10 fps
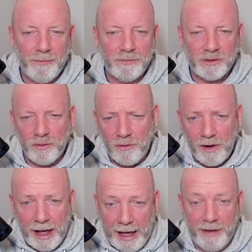So,
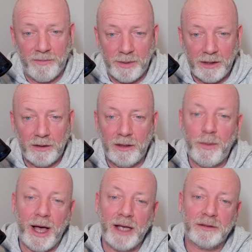I have been in the
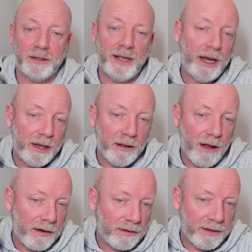past a technical
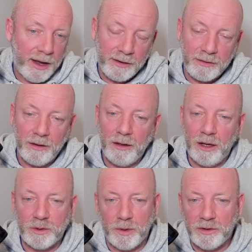architect,
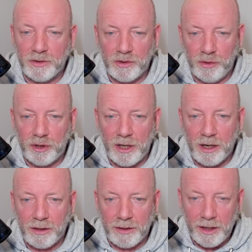as well as a solution
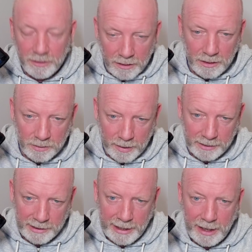architect, as well as
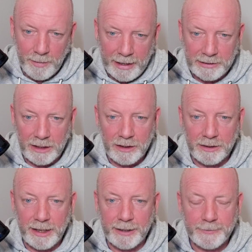an enterprise
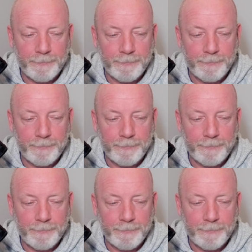architect.